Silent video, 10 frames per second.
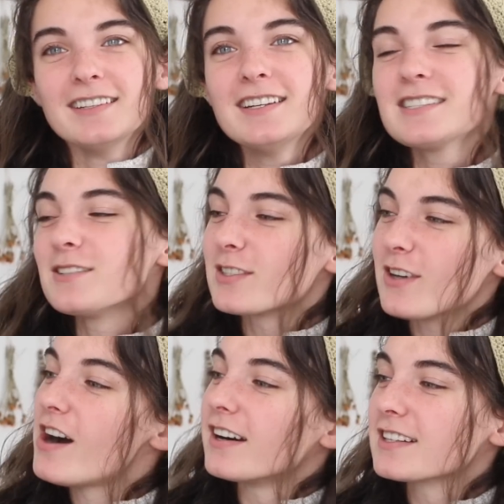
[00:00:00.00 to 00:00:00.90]
knit some
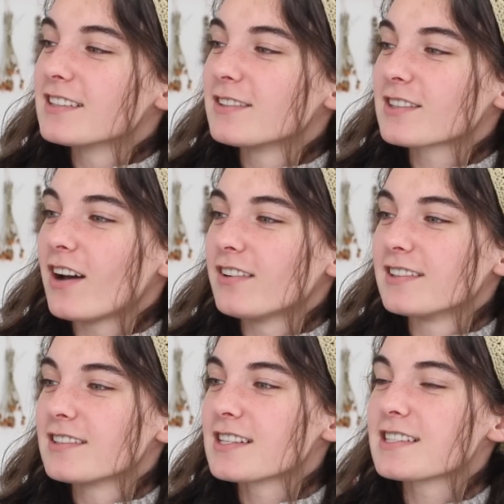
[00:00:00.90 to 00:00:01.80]
socks in those
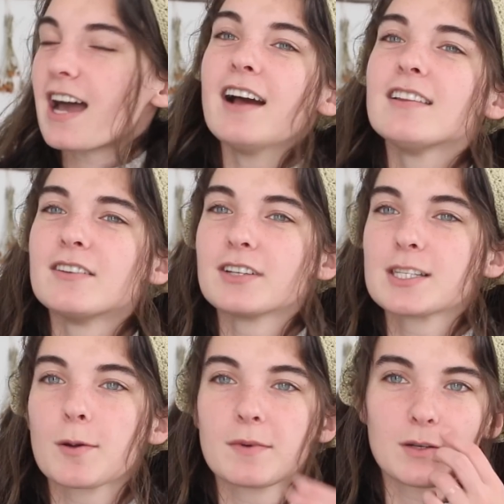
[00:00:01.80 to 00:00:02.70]
colors, because I love
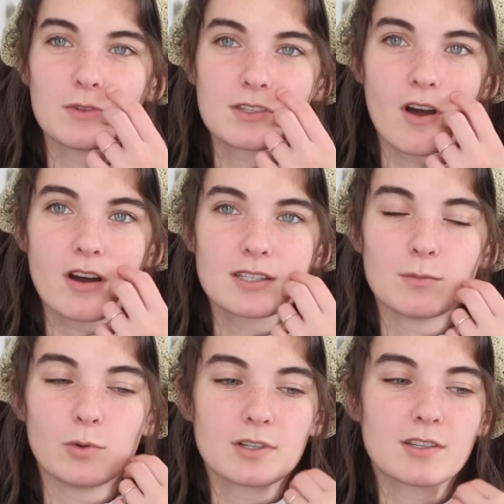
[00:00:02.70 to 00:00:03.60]
experimenting with socks
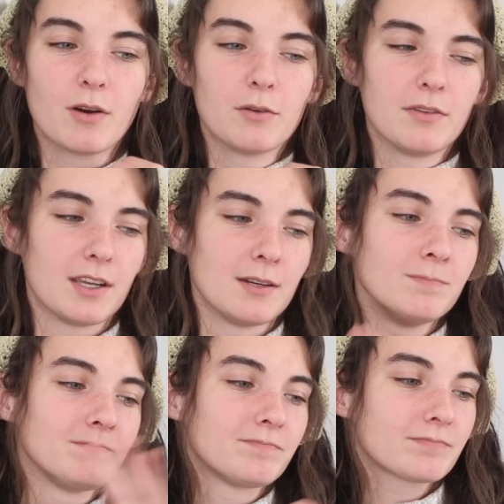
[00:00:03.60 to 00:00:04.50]
more so
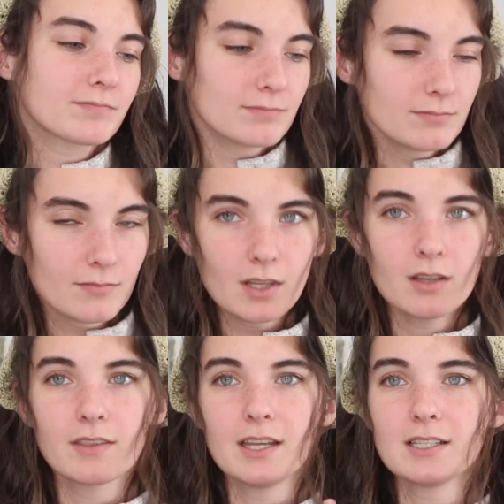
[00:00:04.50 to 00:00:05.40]
than
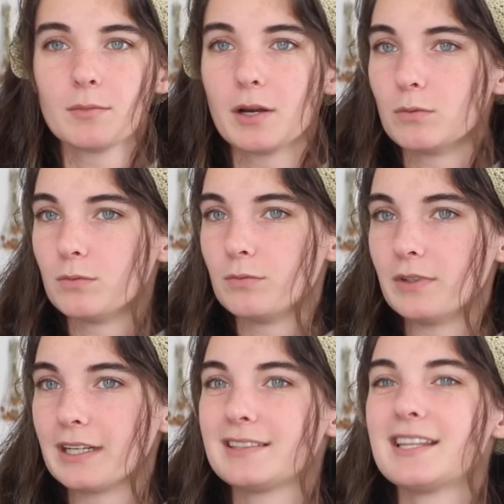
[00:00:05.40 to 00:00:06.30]
things in my
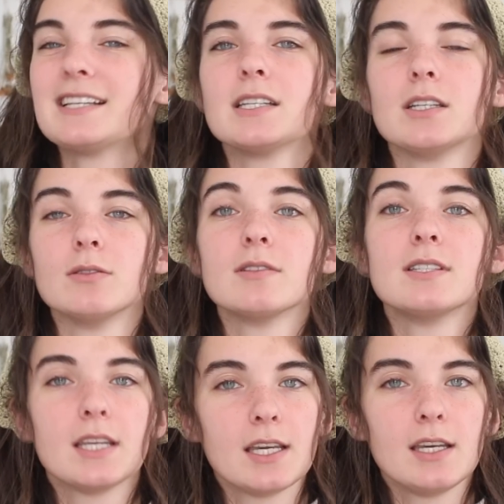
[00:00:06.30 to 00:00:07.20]
like things that you
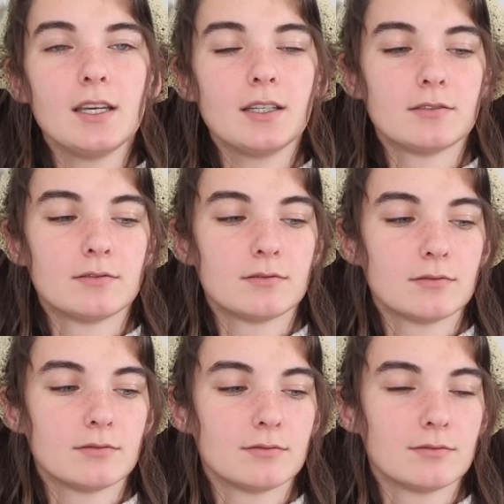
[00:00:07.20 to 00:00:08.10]
see,
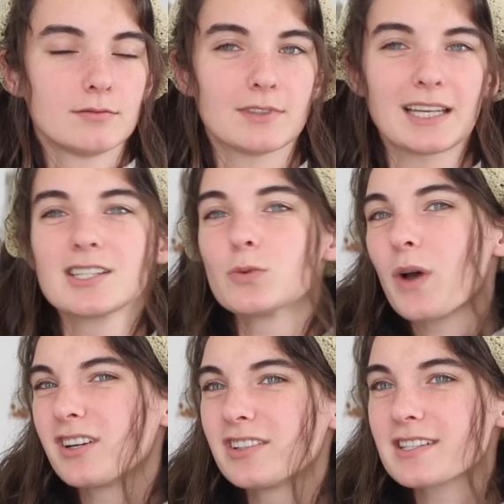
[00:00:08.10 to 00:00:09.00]
like
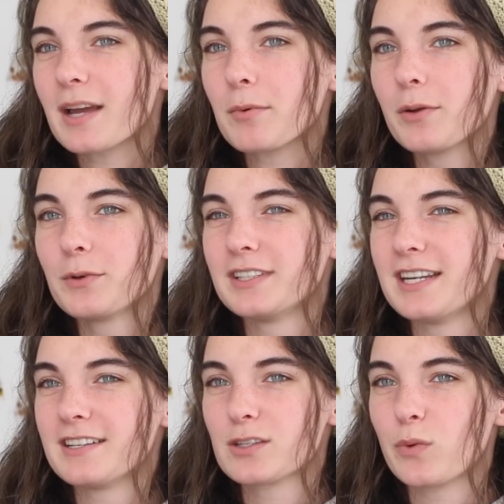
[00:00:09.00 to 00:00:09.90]
sweaters. I probably wouldn't
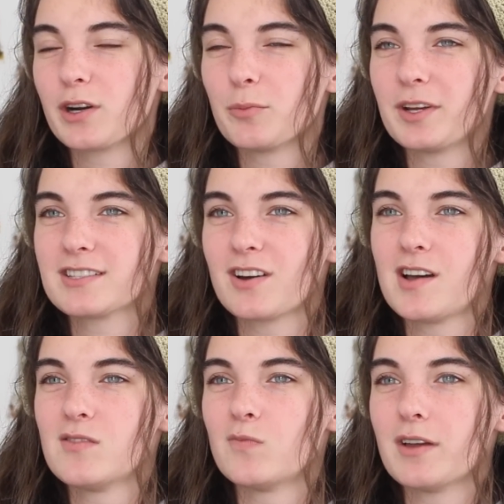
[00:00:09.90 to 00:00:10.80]
knit a sweater based
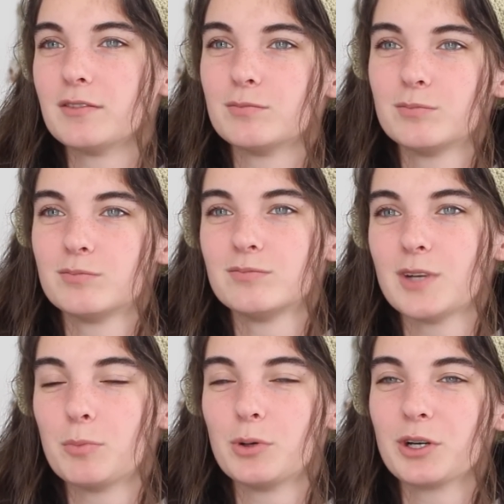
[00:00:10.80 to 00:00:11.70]
on
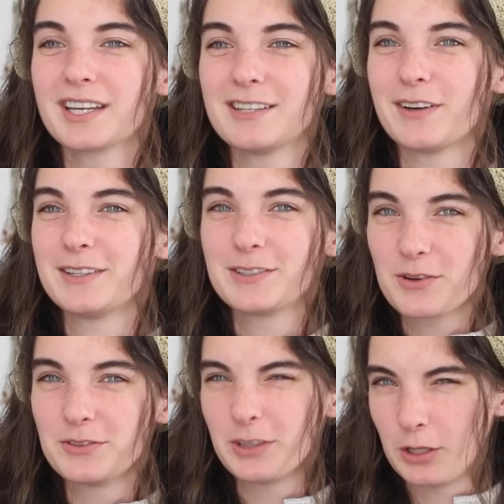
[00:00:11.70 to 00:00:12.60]
a book if I
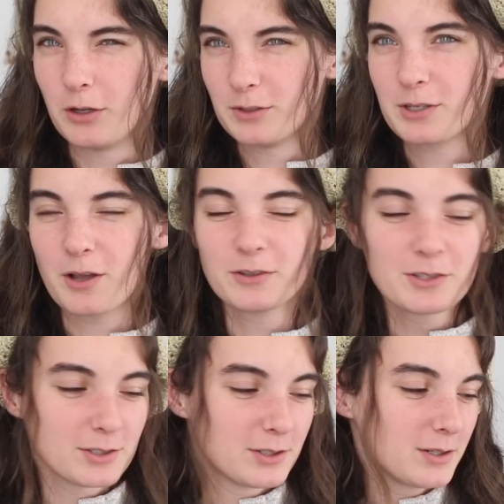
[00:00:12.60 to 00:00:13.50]
don't love the
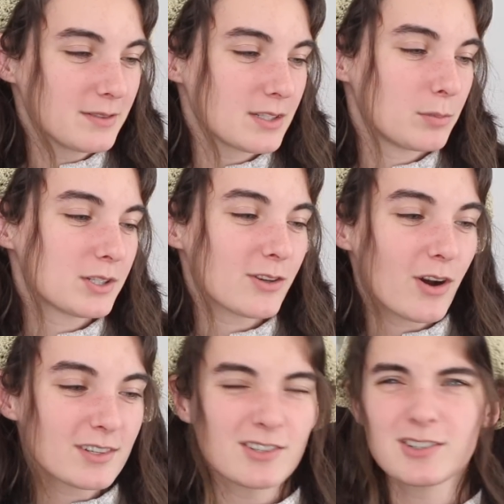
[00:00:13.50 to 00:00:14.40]
colors, you know. But
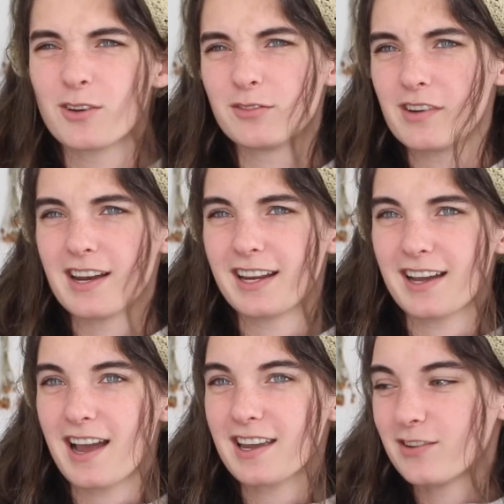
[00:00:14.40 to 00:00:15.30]
socks are so fun.
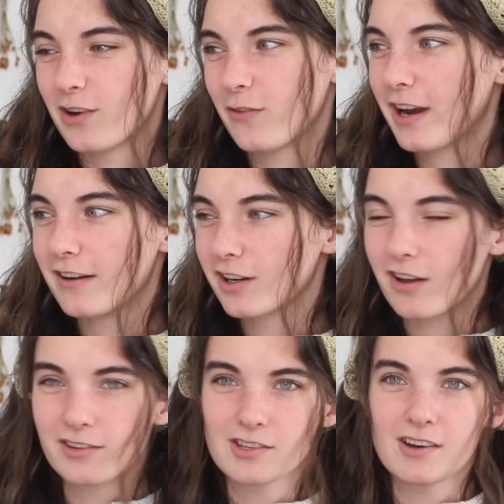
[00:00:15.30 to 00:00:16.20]
I can wear whatever
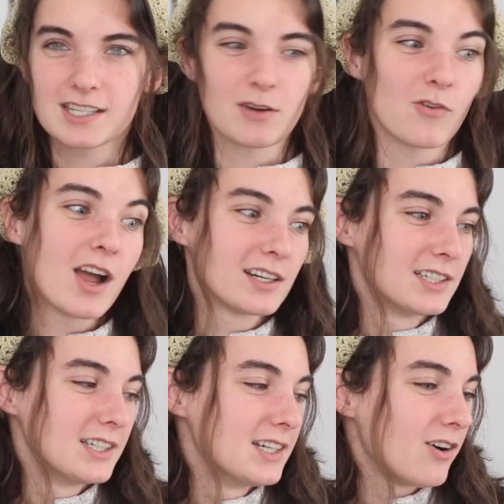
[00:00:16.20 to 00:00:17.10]
color socks I want
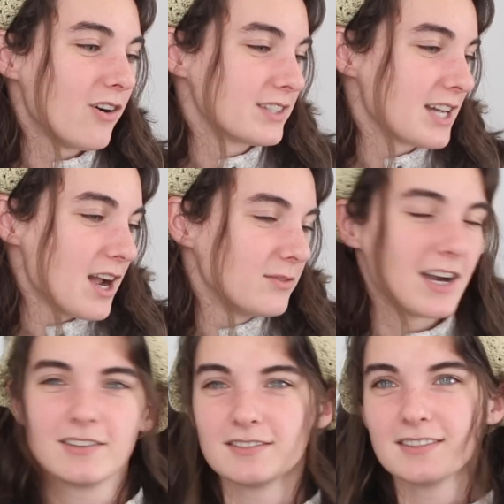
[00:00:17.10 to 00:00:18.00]
all the
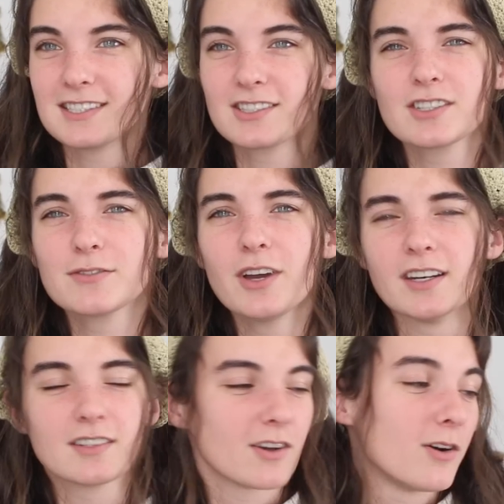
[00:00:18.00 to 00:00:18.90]
time. It's just
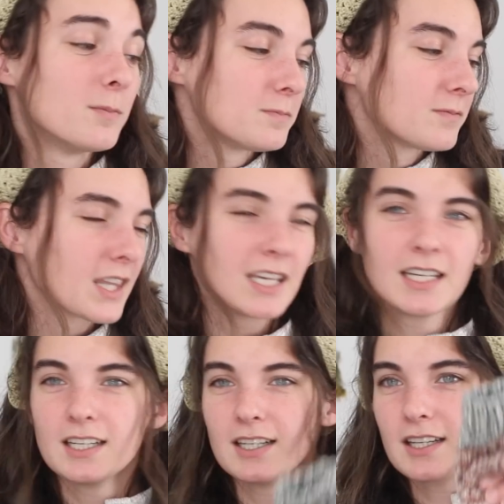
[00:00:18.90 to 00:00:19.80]
fun. So
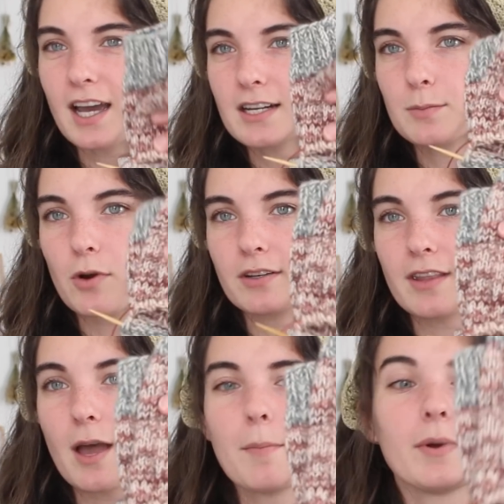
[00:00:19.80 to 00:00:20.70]
kind of sparked
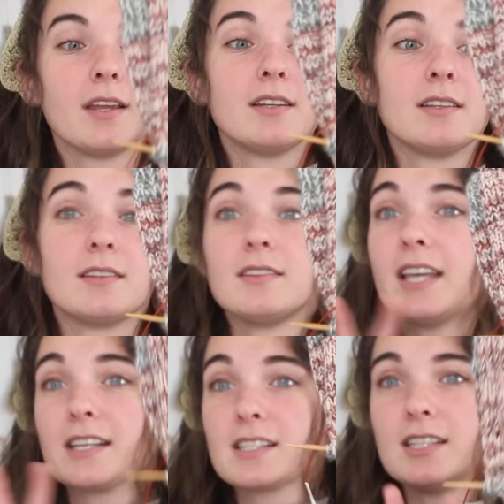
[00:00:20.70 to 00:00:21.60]
that. But
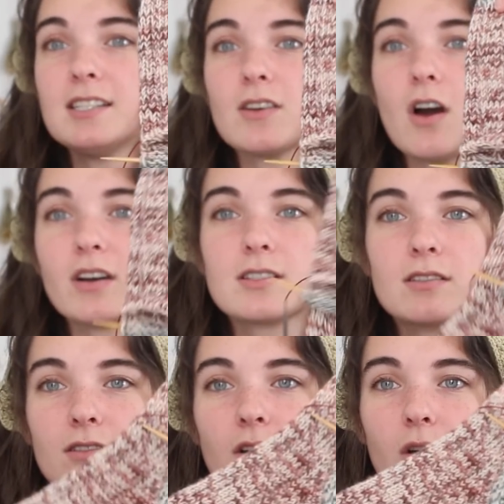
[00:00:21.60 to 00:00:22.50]
yes, these
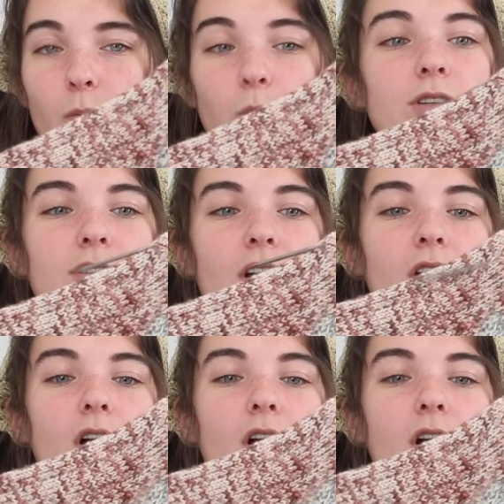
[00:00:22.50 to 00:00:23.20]
socks were